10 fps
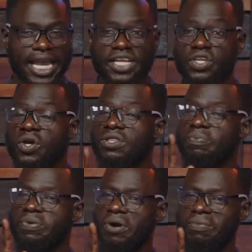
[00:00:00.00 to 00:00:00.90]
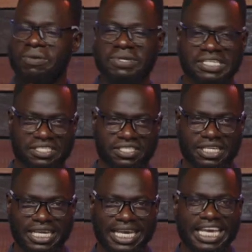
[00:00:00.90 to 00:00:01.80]
And you know the problem
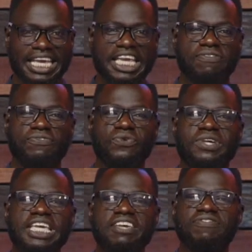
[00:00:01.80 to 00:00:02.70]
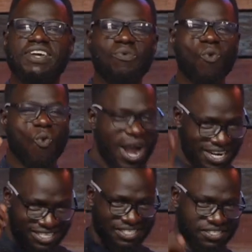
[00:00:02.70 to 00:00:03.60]
is, if you give them
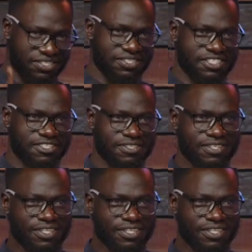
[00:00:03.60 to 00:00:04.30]
once,